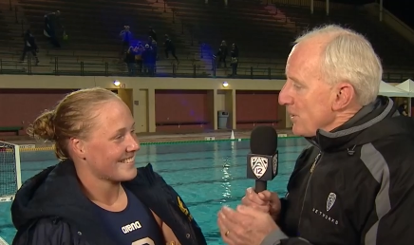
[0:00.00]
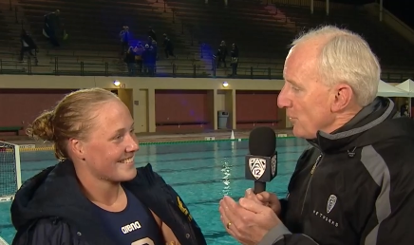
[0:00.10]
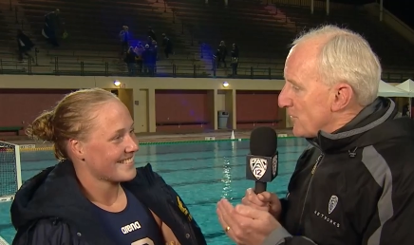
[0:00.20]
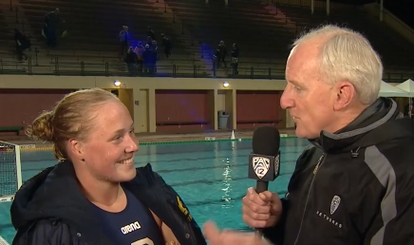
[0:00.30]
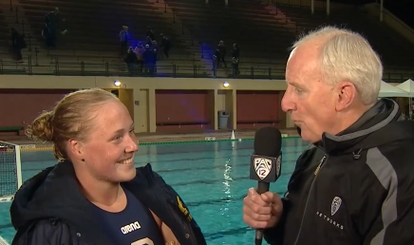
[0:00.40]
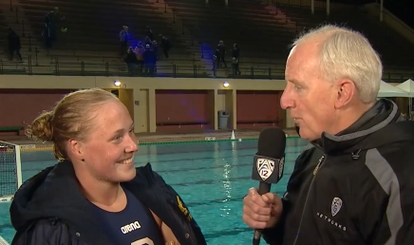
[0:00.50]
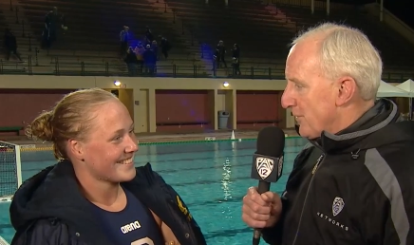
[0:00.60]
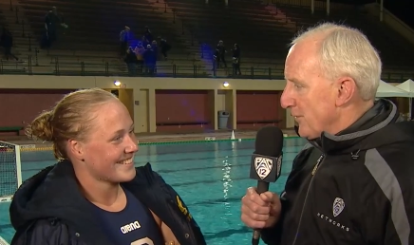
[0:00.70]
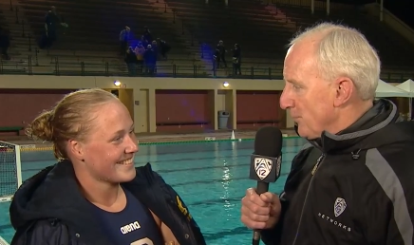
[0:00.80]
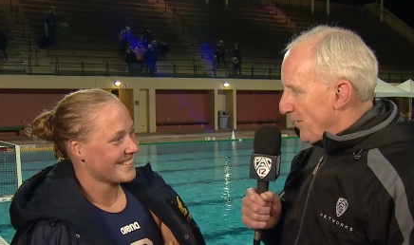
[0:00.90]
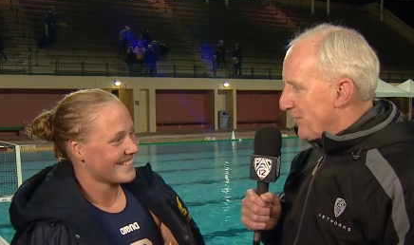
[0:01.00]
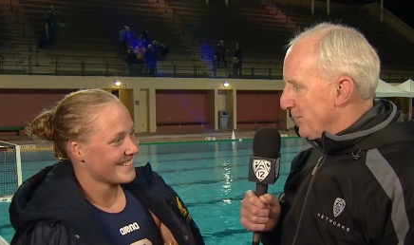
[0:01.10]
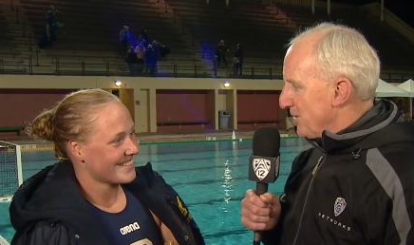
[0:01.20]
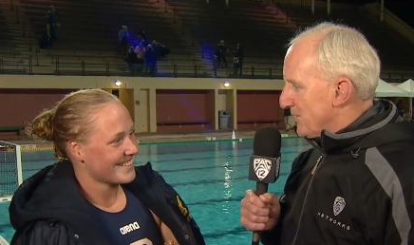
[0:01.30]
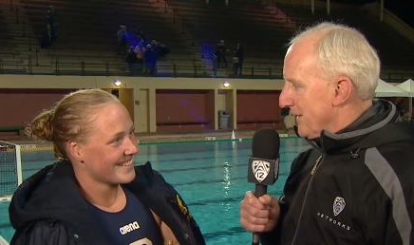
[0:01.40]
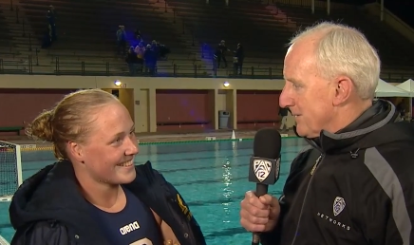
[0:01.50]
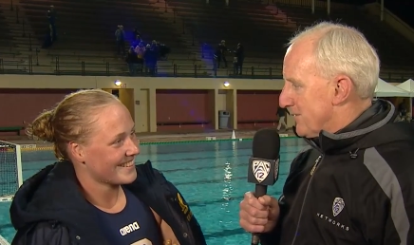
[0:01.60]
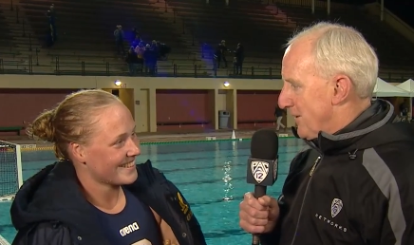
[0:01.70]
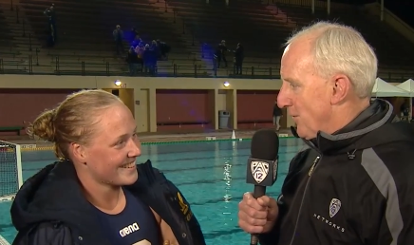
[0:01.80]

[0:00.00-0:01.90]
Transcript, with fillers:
Speaker 1: You scored thir- with 30 seconds to